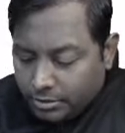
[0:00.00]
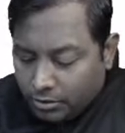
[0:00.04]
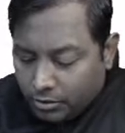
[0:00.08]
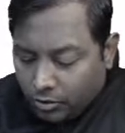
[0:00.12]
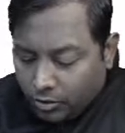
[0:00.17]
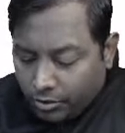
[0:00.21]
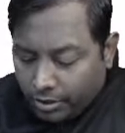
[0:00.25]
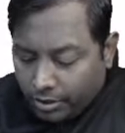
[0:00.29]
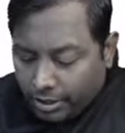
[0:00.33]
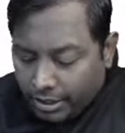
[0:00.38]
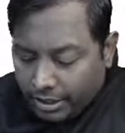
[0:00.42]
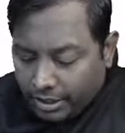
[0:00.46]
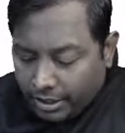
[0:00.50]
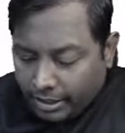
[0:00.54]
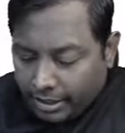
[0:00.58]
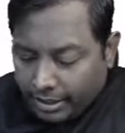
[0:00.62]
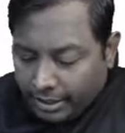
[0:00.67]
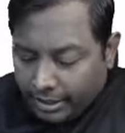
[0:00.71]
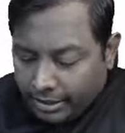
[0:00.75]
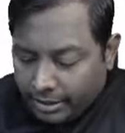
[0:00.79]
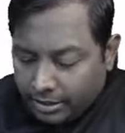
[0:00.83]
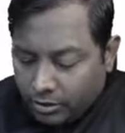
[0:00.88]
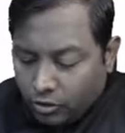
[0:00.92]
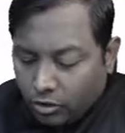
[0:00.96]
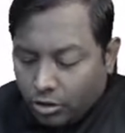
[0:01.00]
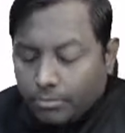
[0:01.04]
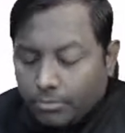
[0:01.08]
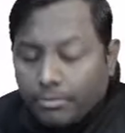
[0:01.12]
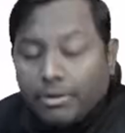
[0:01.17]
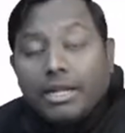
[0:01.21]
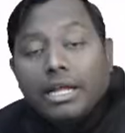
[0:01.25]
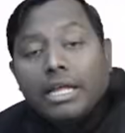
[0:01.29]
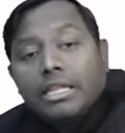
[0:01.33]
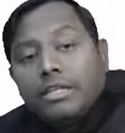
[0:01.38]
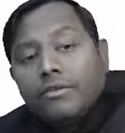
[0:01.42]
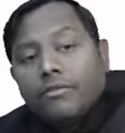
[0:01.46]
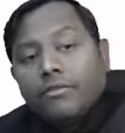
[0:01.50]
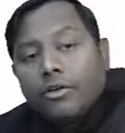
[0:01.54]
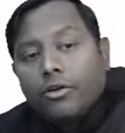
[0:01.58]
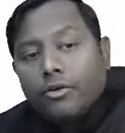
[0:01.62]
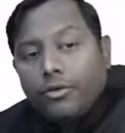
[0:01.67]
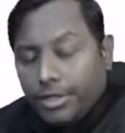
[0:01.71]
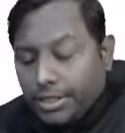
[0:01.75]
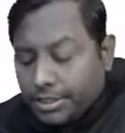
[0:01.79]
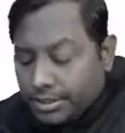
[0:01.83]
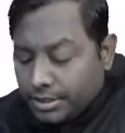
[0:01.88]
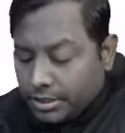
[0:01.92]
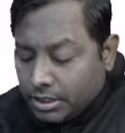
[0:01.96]
Okay, great. Normal healthy
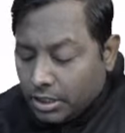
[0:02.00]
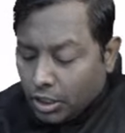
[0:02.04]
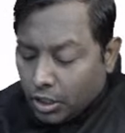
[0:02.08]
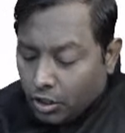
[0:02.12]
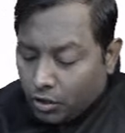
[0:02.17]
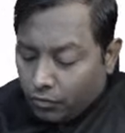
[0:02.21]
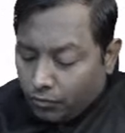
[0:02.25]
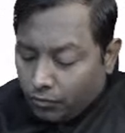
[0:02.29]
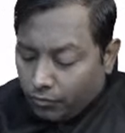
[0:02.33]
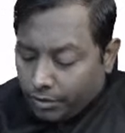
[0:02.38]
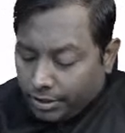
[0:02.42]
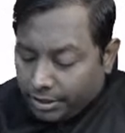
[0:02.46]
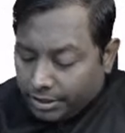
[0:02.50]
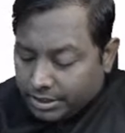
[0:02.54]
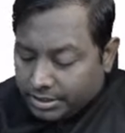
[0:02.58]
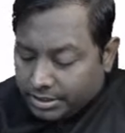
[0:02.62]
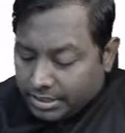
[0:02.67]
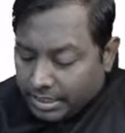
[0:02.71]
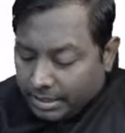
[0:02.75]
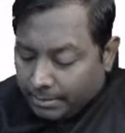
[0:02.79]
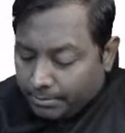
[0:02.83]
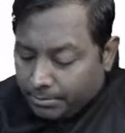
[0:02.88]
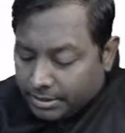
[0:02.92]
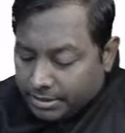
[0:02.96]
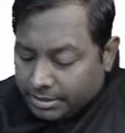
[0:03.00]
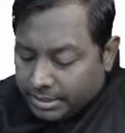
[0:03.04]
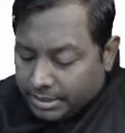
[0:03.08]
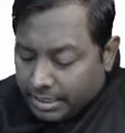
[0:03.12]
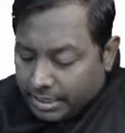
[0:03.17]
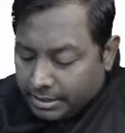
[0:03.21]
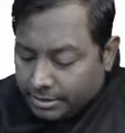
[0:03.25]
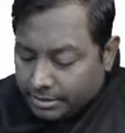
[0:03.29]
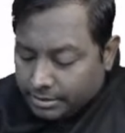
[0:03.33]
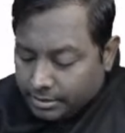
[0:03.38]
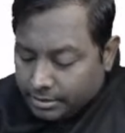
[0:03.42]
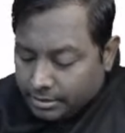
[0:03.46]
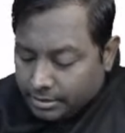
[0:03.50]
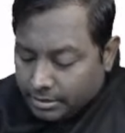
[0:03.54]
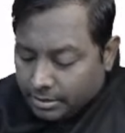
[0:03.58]
volunteers. What is the sample size?